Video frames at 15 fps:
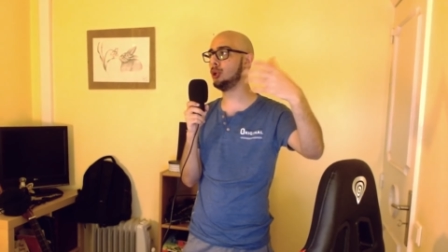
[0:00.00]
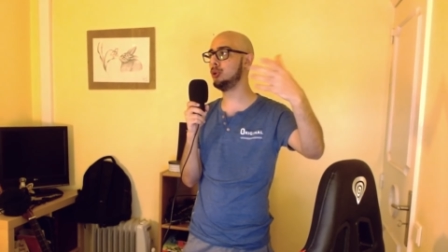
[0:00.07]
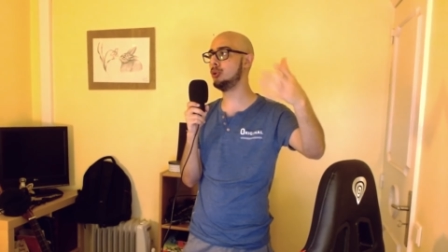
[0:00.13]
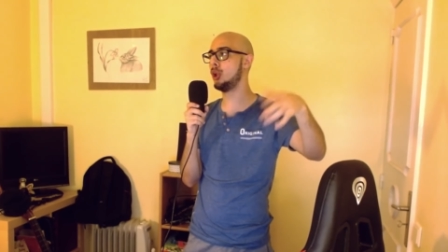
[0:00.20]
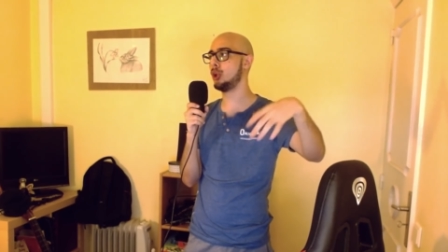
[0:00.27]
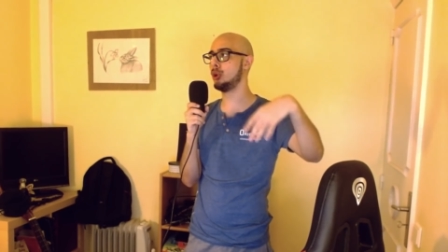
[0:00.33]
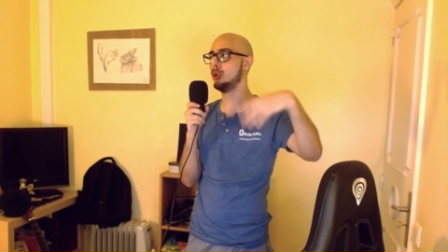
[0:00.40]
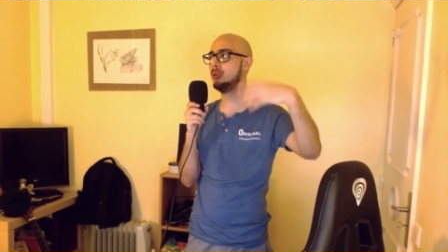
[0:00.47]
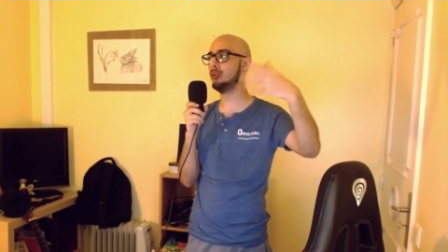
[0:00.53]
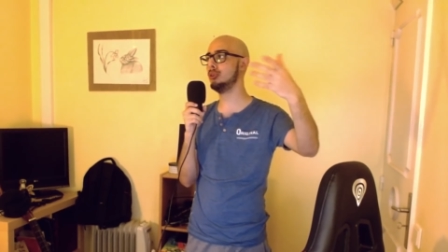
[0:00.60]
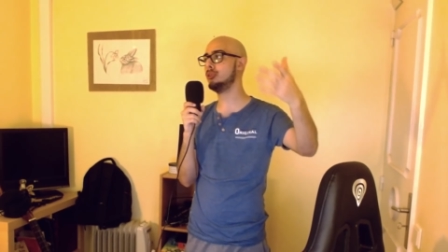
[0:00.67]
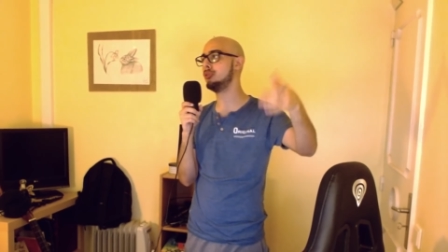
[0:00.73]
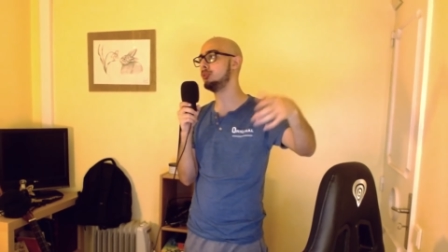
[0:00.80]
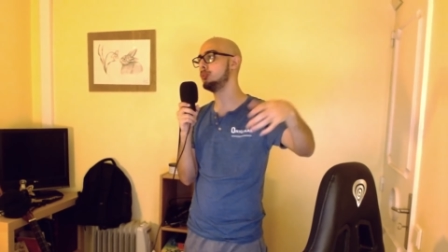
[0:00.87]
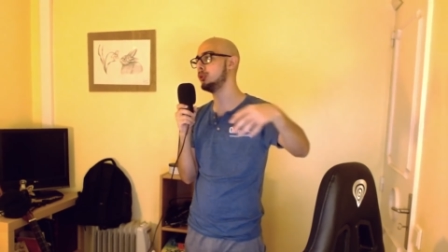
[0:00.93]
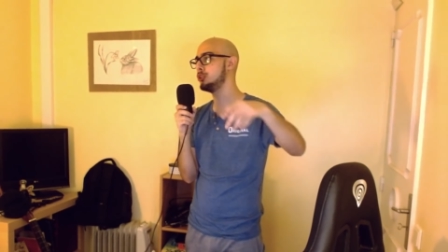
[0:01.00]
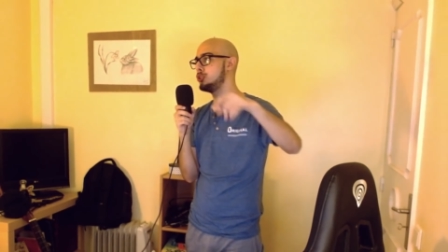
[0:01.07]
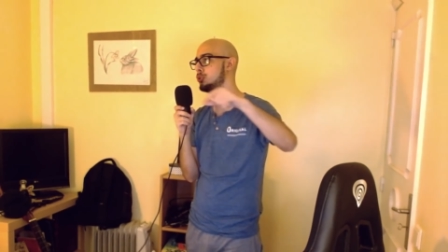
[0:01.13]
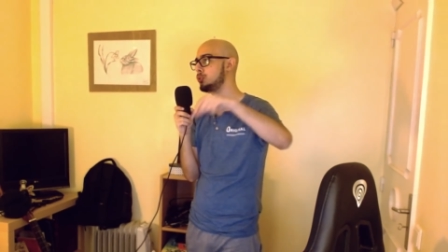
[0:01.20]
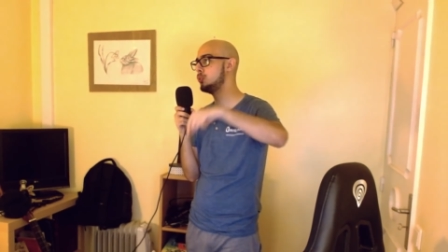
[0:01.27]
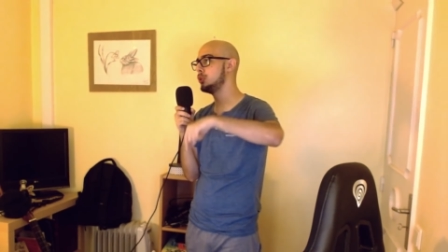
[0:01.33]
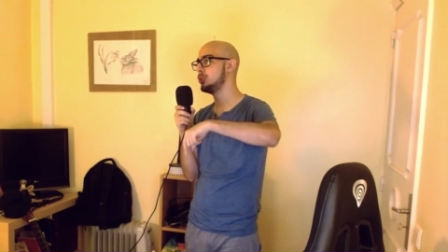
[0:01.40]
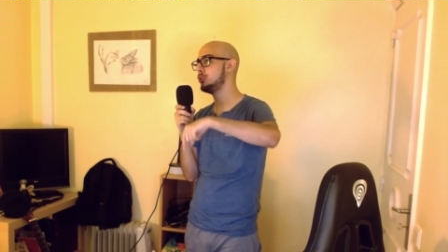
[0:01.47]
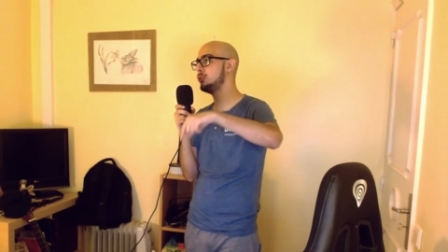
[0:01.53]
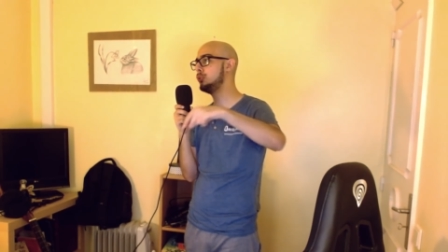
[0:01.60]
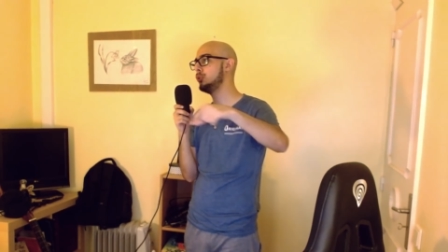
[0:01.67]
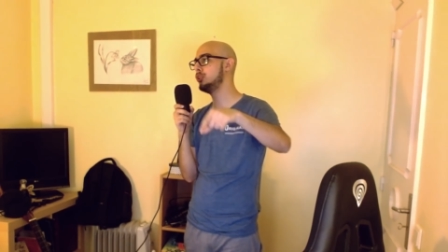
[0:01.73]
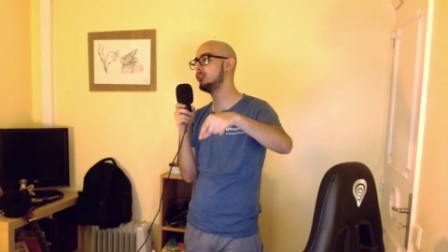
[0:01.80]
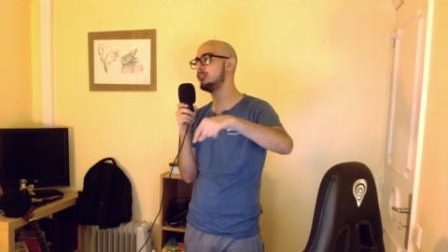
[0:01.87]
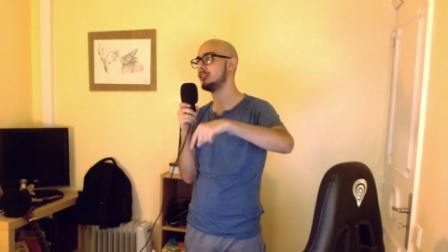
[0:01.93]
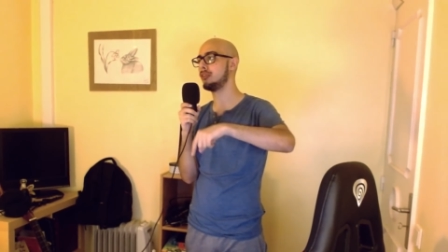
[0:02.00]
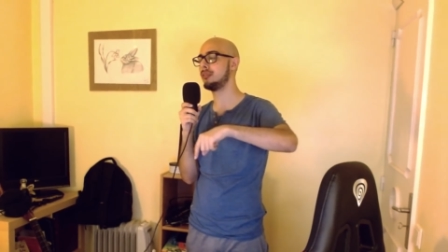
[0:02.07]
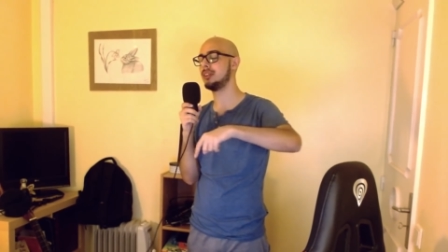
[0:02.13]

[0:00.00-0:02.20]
like, but you, when you do this stuff and